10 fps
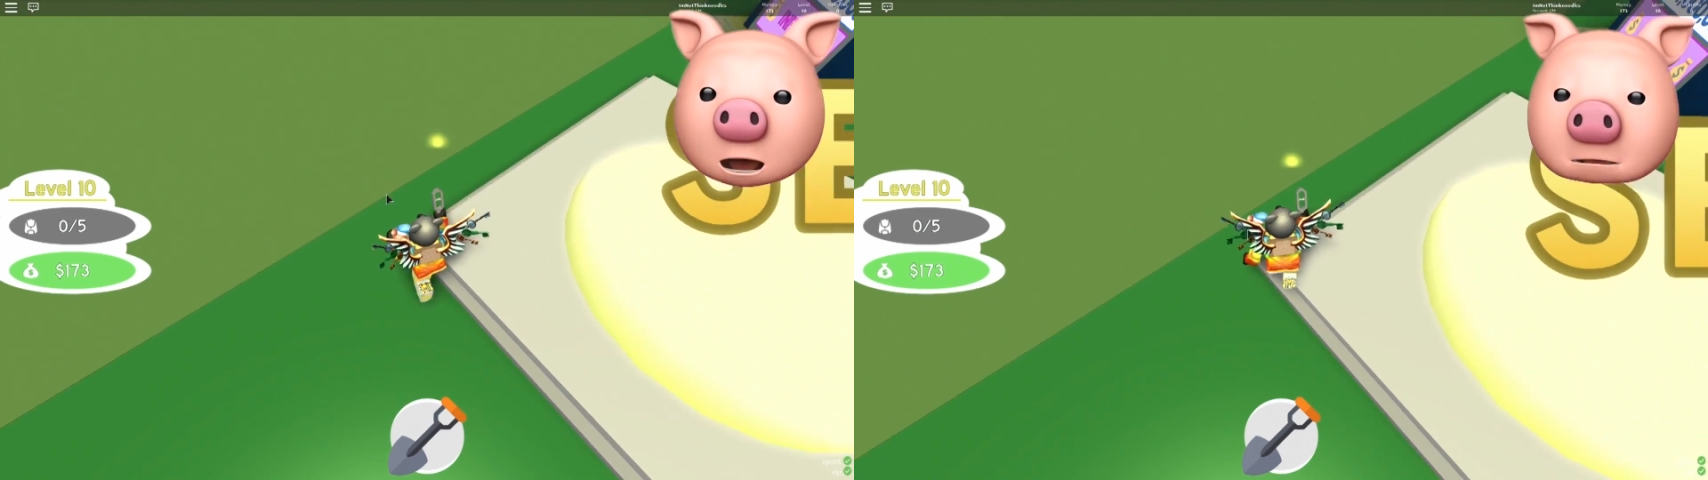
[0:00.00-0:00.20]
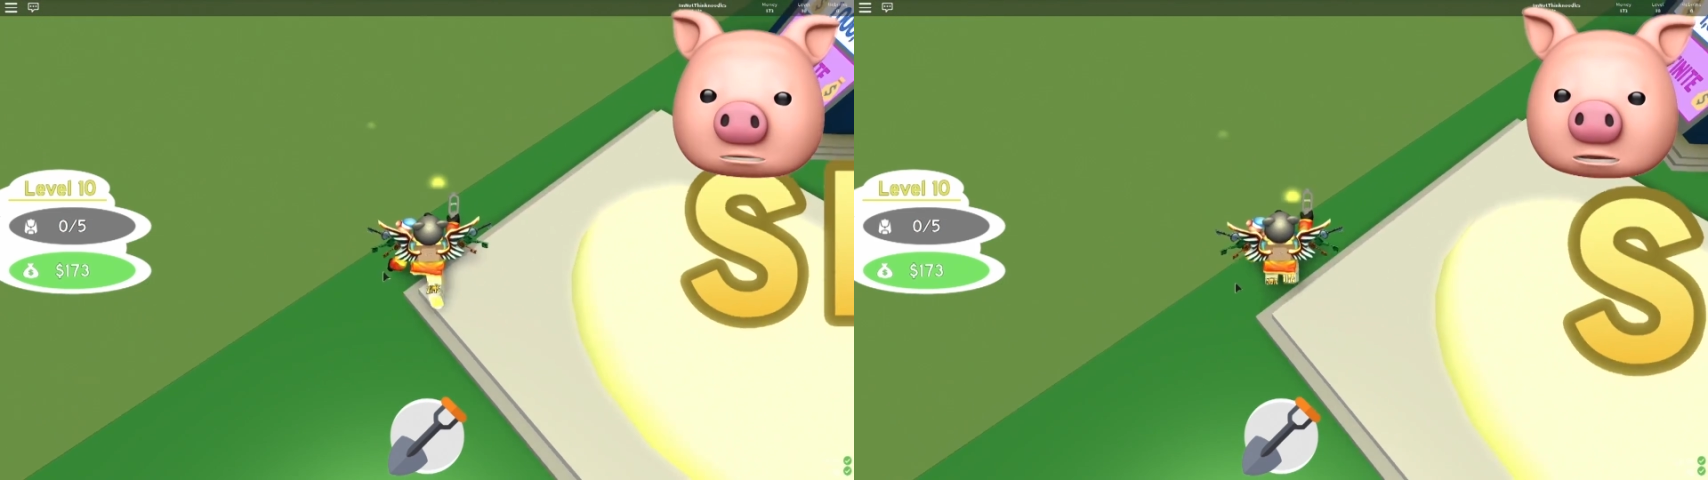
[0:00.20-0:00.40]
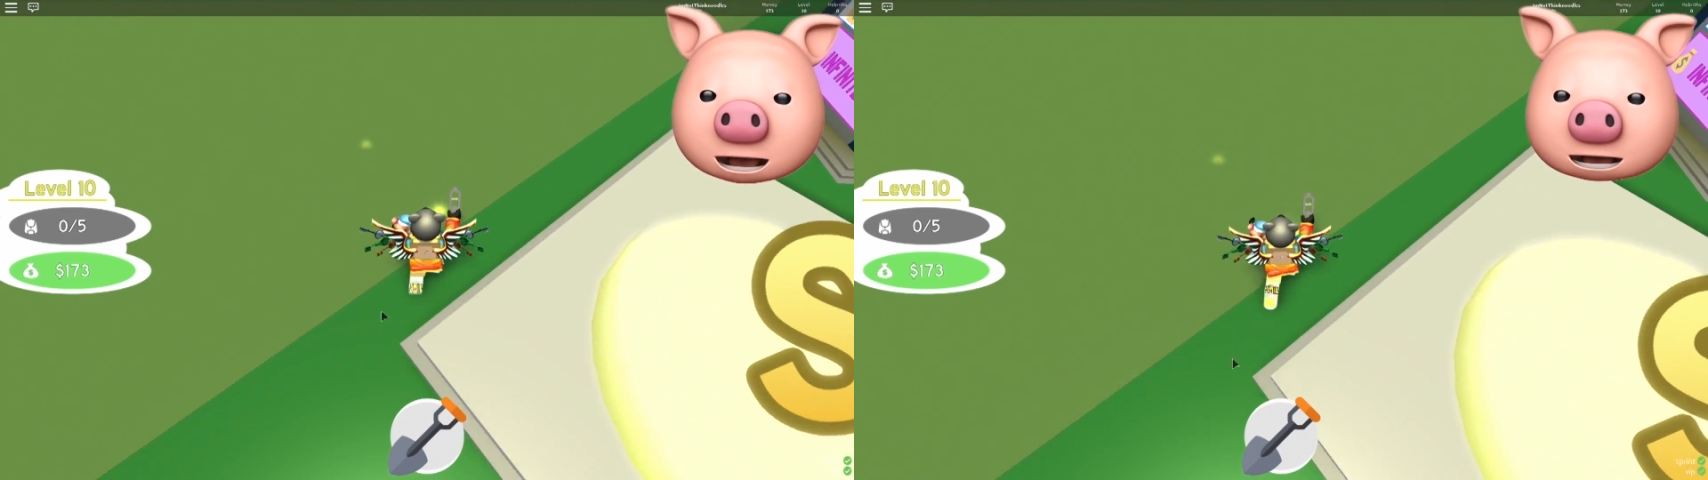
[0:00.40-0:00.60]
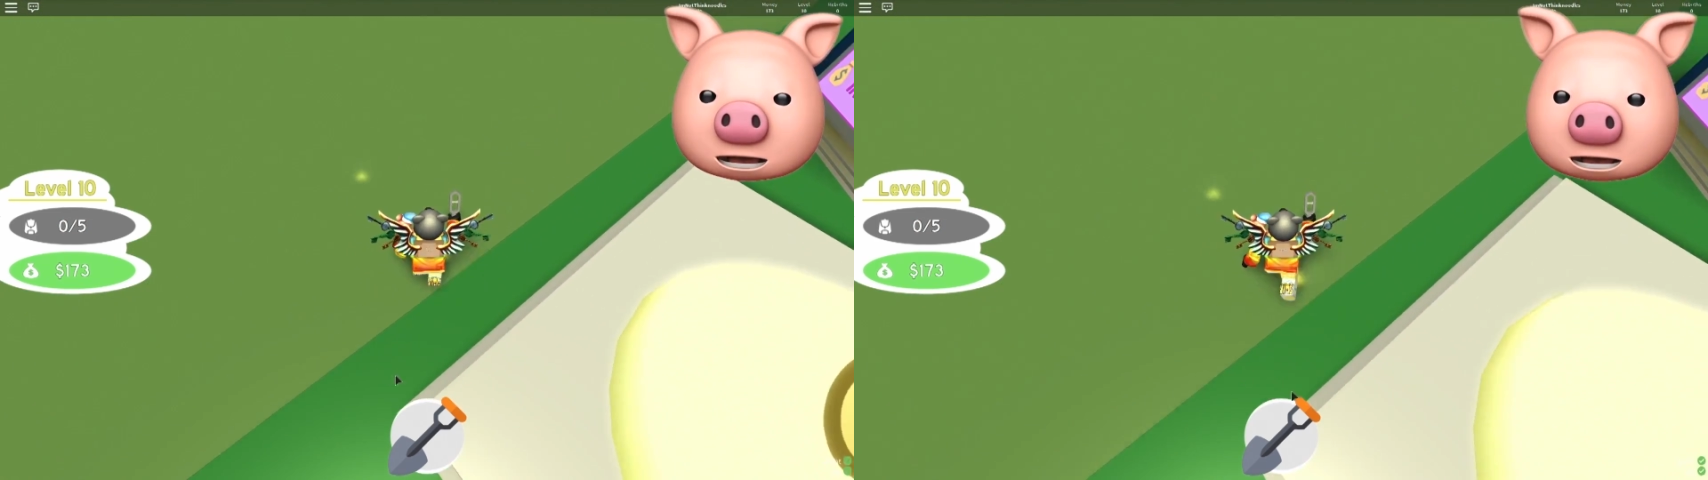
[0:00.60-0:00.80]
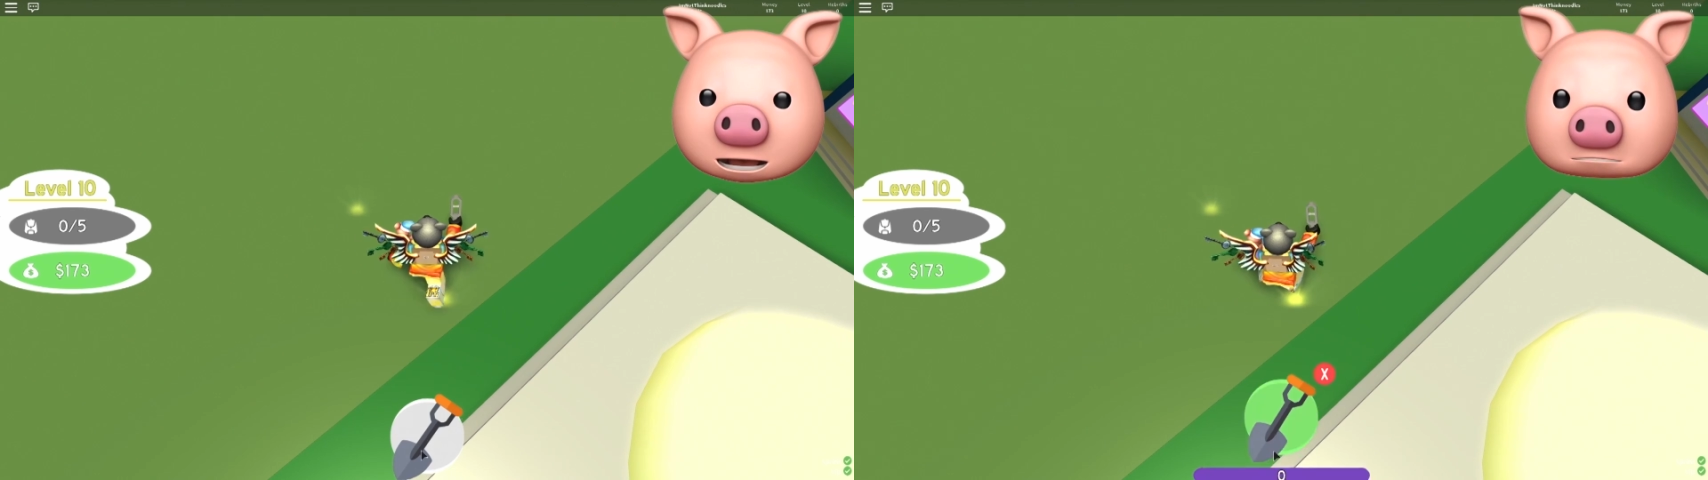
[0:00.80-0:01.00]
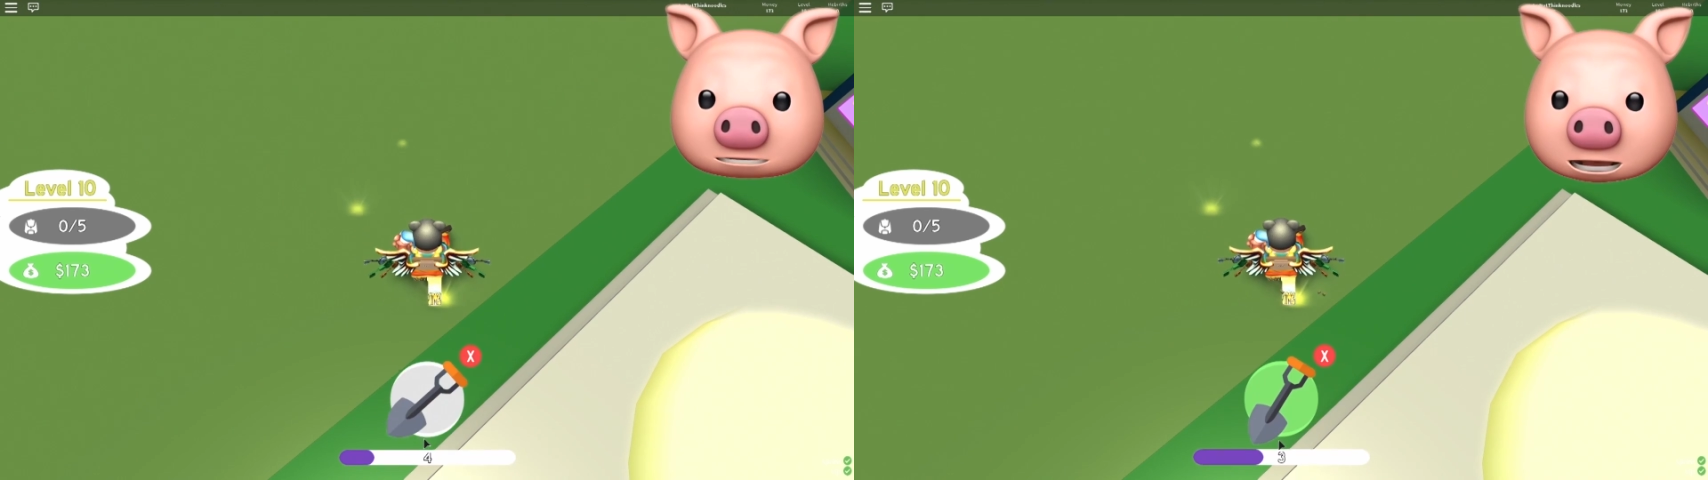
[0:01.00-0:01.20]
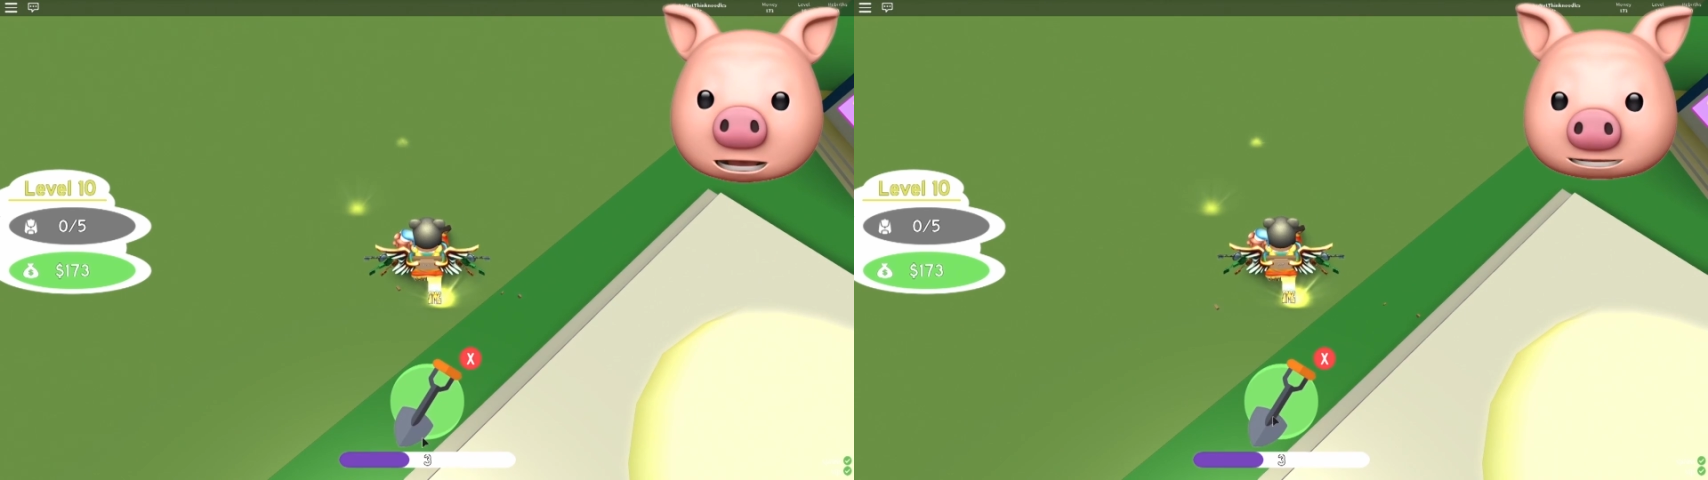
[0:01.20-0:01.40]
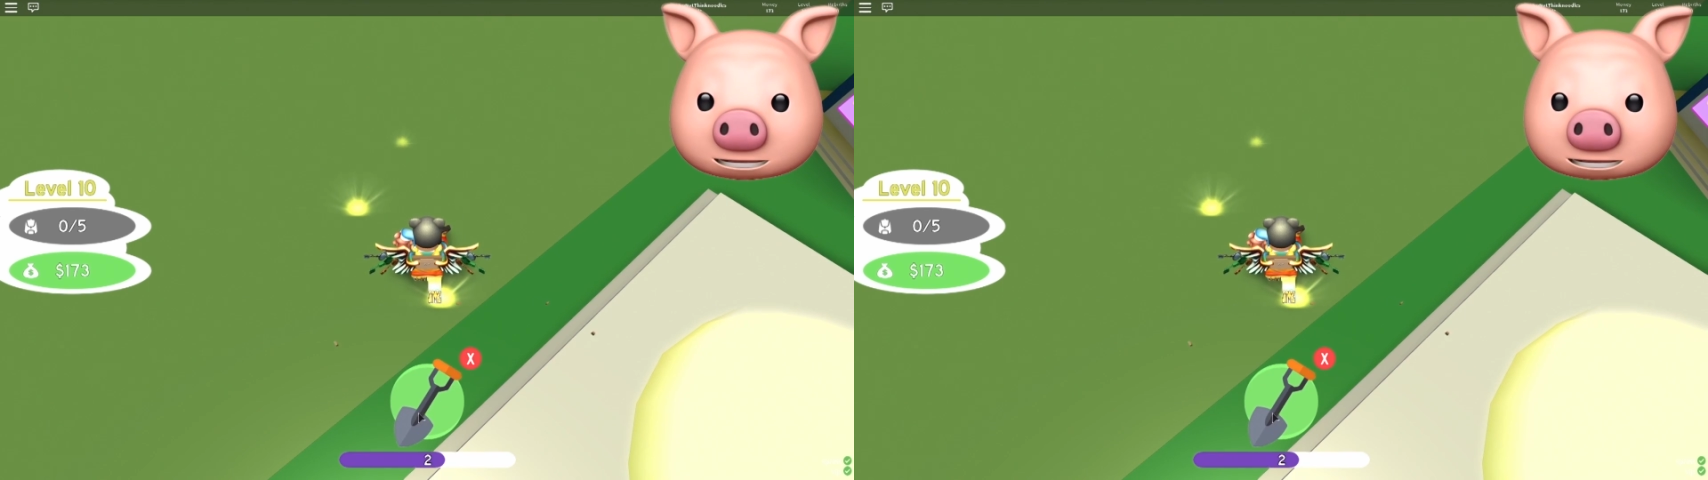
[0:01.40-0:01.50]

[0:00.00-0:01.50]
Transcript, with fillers: upgrade the uh,